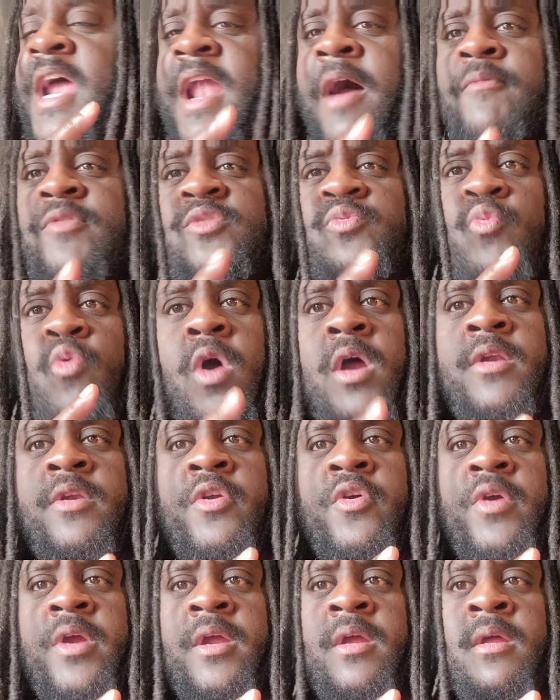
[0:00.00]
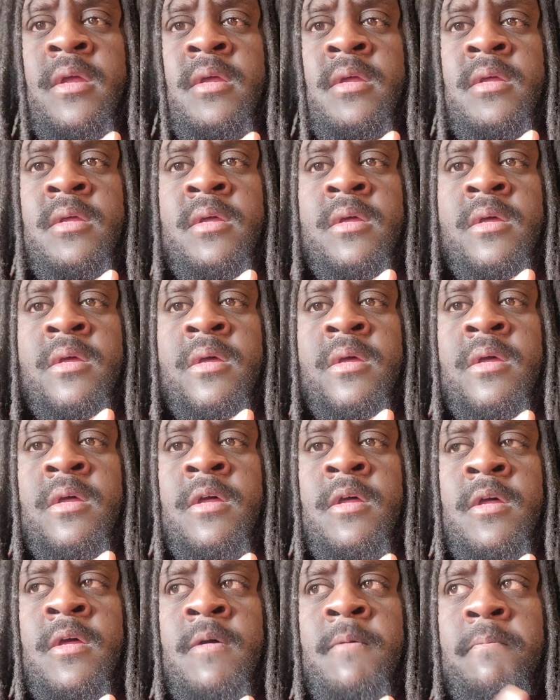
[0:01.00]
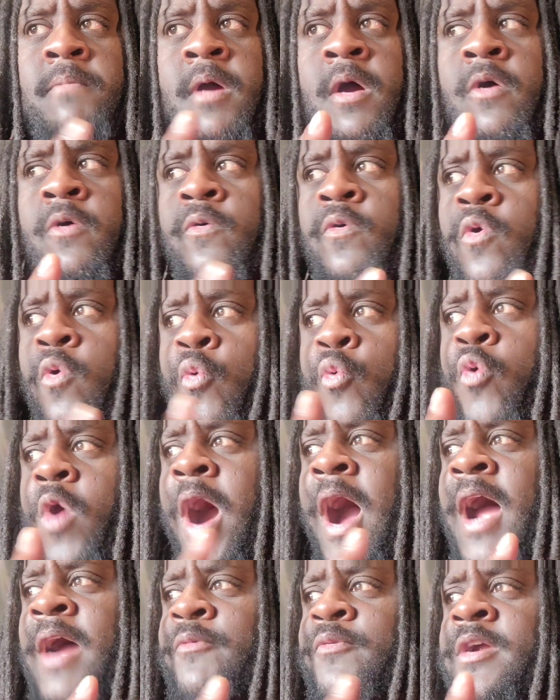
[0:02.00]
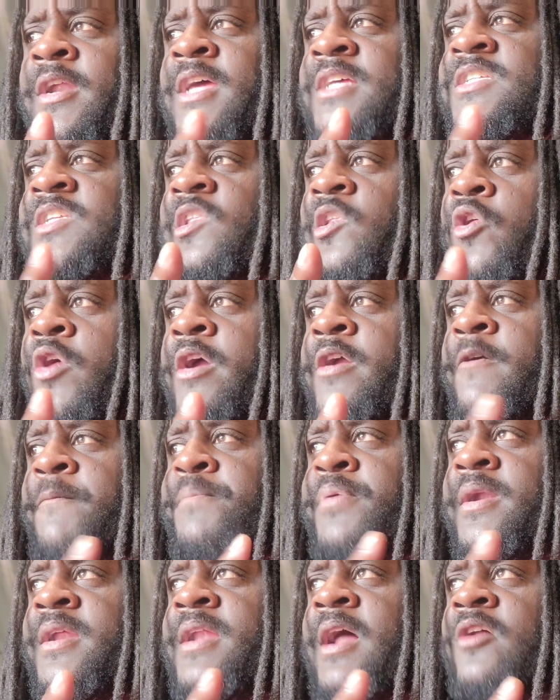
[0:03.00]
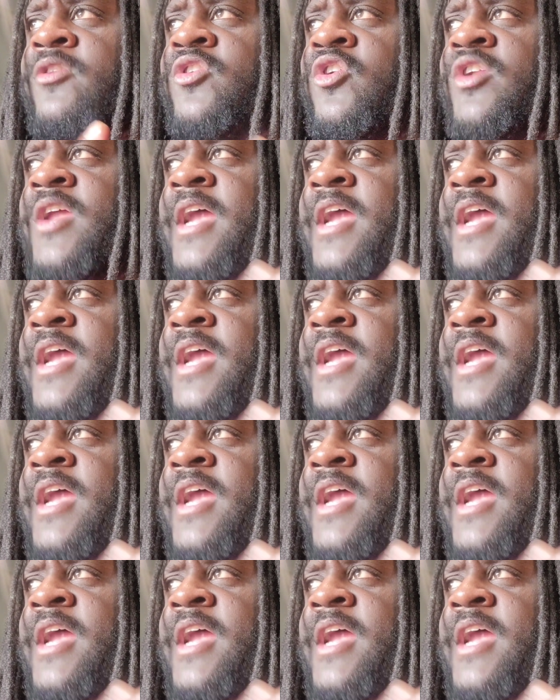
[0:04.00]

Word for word: And I was wondering, bro, why would his lawyer put it out there